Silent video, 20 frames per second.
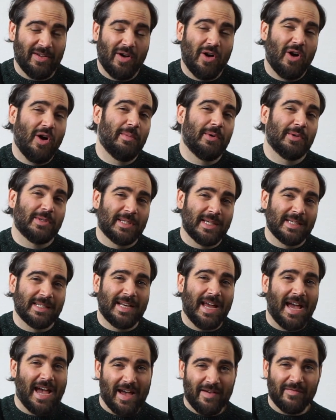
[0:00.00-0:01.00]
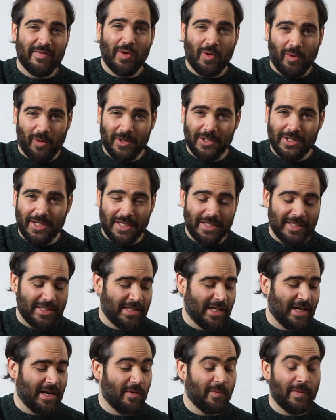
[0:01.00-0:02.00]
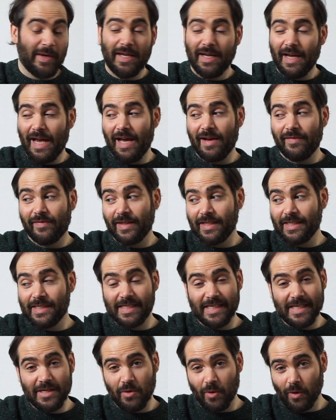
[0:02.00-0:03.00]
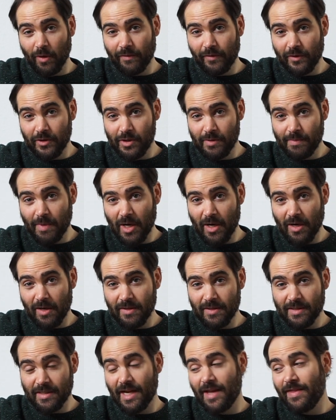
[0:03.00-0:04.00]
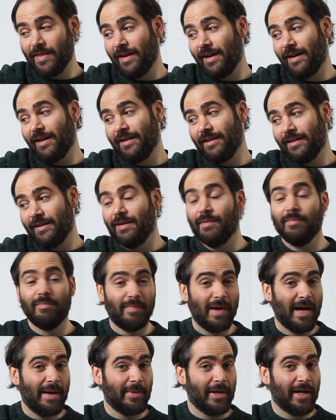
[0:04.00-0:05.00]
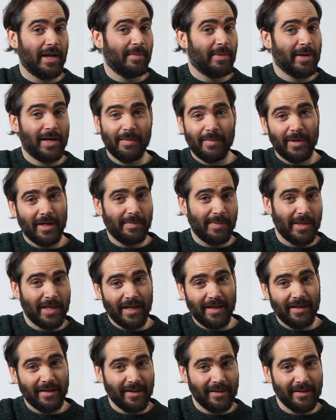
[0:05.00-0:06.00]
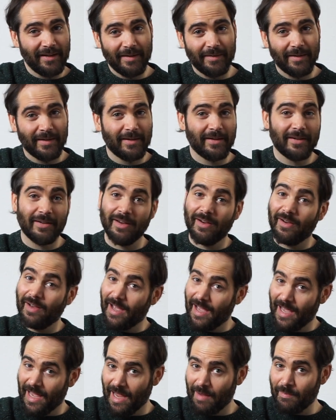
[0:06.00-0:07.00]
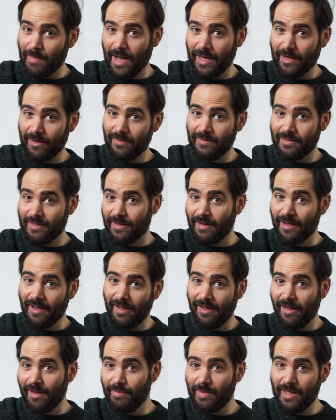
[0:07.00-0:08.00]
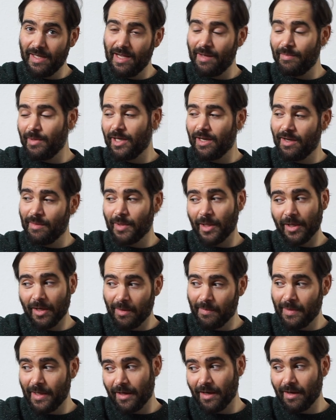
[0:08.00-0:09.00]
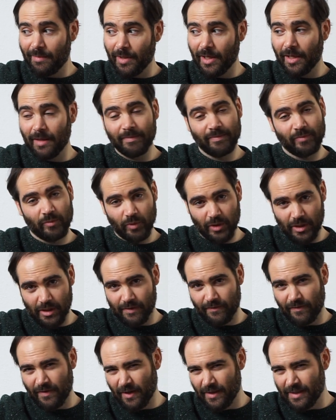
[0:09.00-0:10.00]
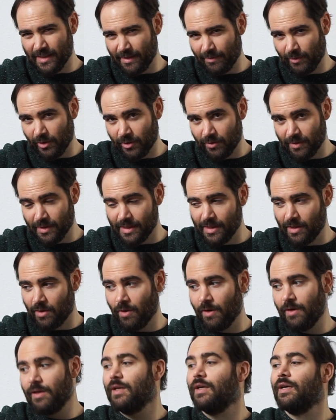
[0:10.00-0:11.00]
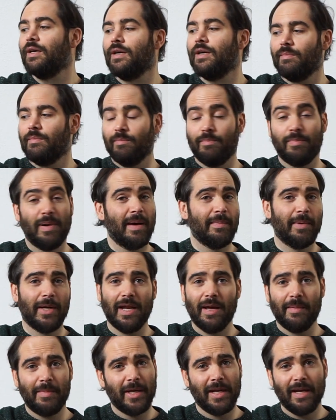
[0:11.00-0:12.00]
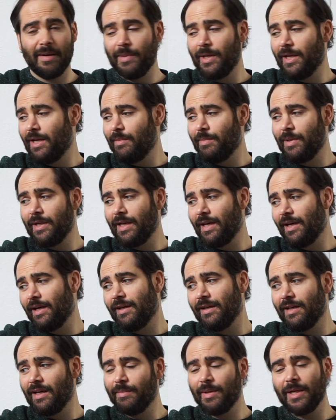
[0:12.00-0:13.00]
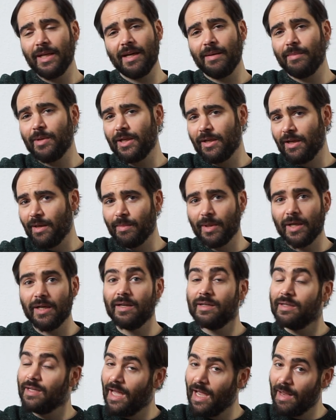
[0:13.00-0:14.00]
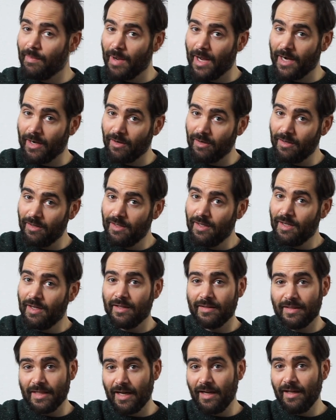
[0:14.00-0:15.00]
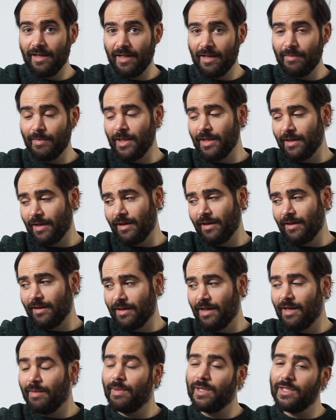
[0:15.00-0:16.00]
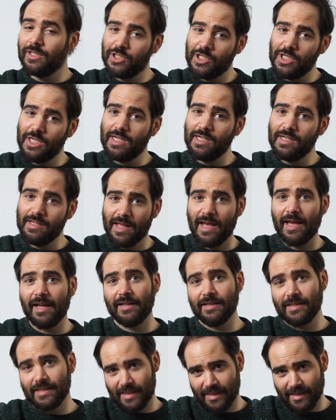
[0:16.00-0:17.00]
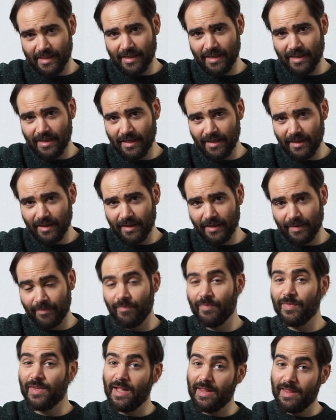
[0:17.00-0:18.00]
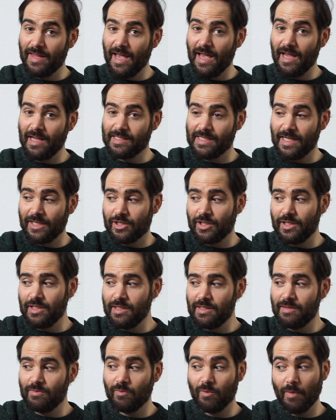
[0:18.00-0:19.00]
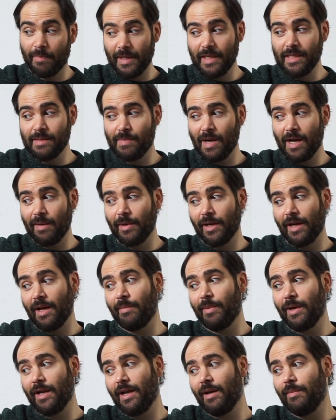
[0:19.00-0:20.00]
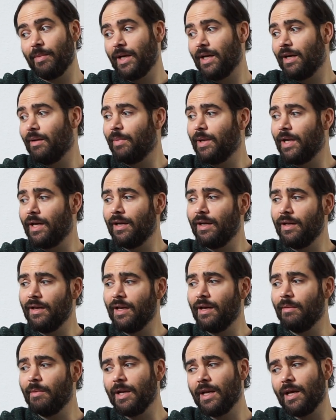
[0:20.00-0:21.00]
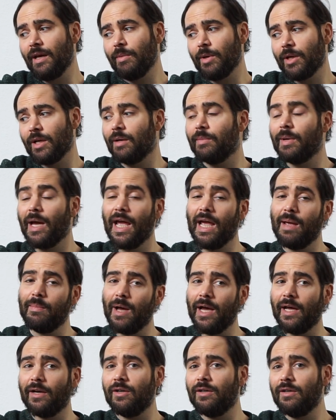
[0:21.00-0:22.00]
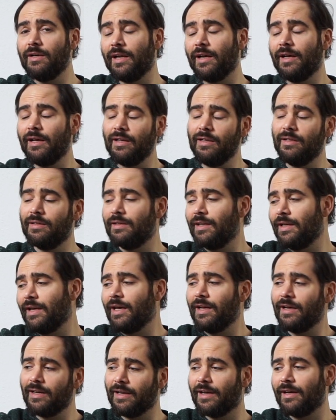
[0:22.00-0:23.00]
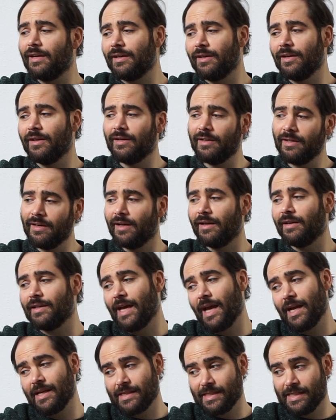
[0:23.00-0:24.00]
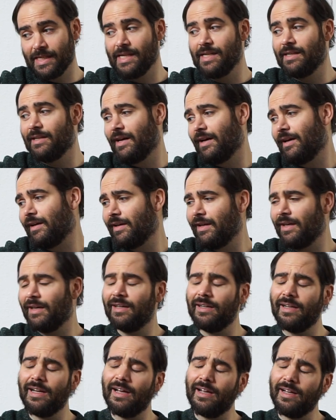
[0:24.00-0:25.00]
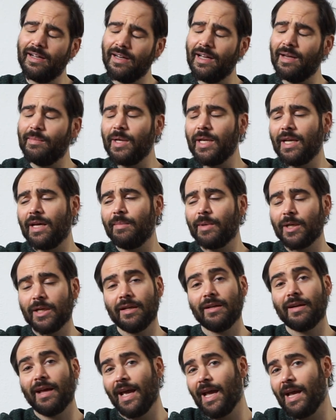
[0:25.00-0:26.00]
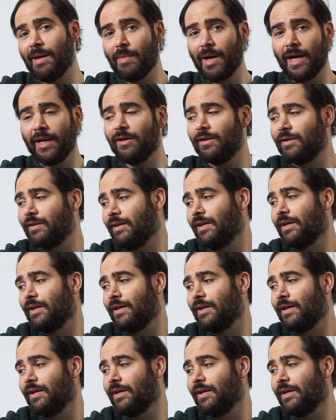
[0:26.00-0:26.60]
doesn't have chord changes in it. We have a C chord for 2 bars, and then ba ba da ba da ba da ba da da da da da, A minor da da ba da ba da ba da ba da ba, which is very similar to a C chord. Ba ba da ba da ba da ba da da ba da ba da ba, A minor da da ba da da ba, G, then C. Then the A section repeats ba ba da ba da ba da ba da ba da ba da, A minor da da da da da da da da, A C da da da da da ba da ba da, A minor,